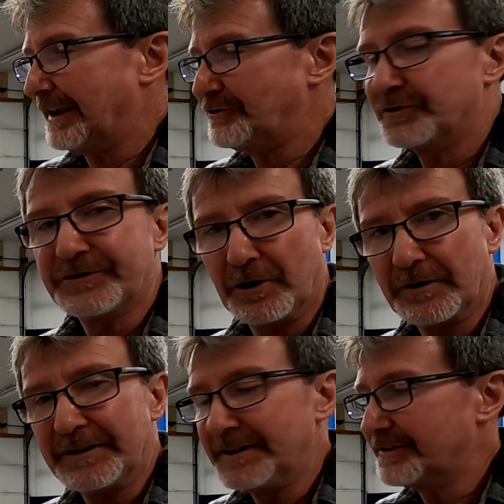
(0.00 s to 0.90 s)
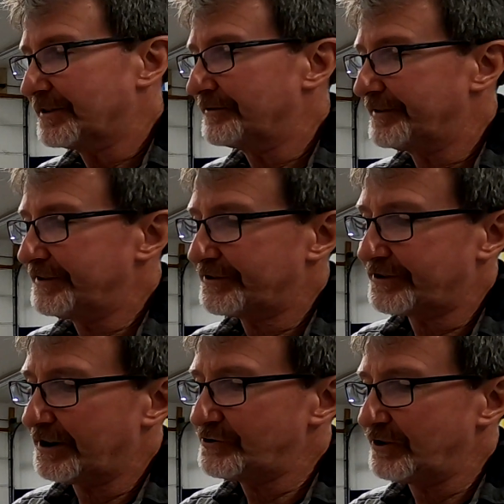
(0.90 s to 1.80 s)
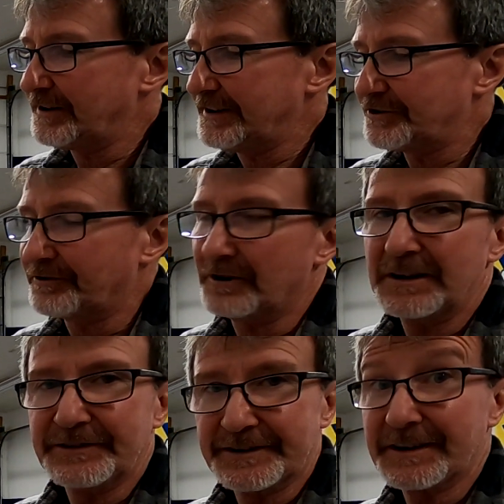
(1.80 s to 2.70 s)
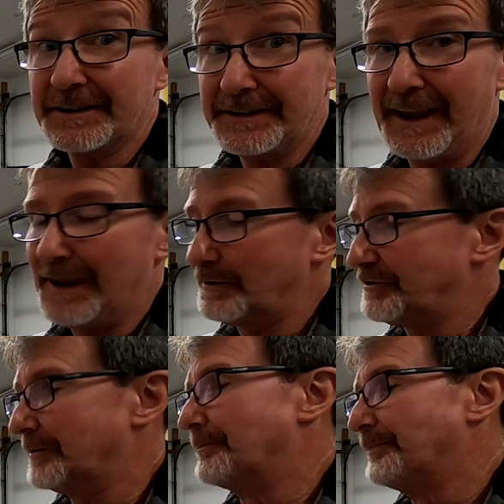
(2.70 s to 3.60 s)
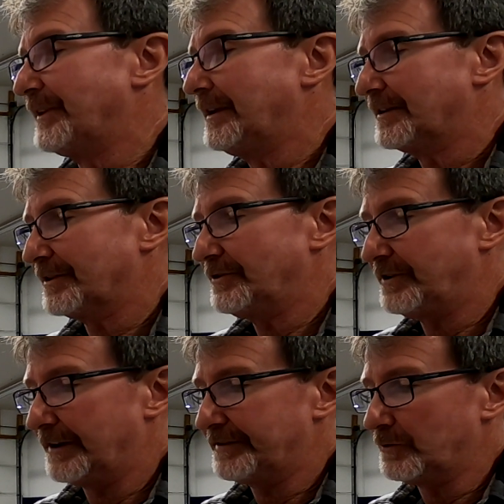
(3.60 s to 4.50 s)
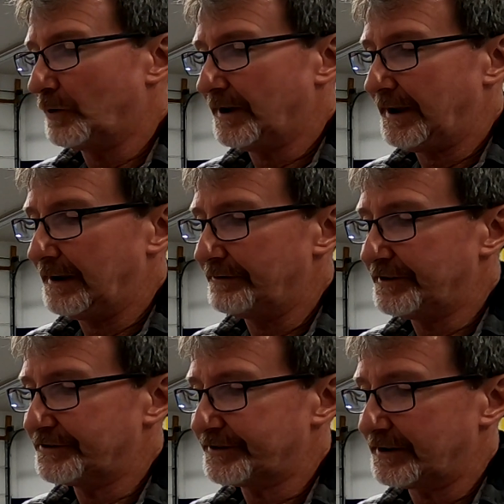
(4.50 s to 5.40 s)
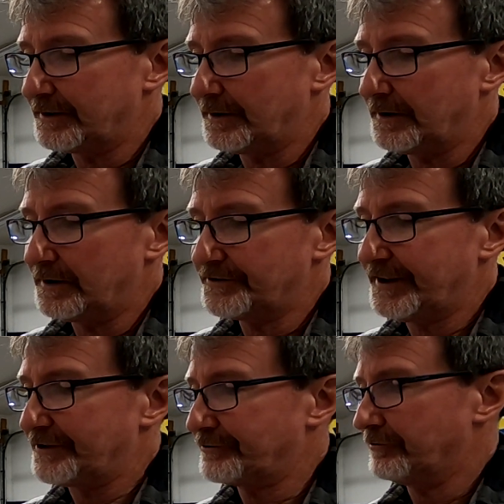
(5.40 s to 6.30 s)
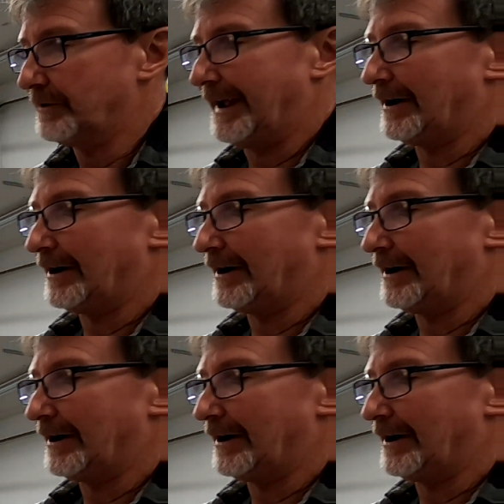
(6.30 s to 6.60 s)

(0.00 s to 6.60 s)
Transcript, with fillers: as you're turning this. If it's touching these threads, it's going to damage them. So you definitely want to have this uh, set screw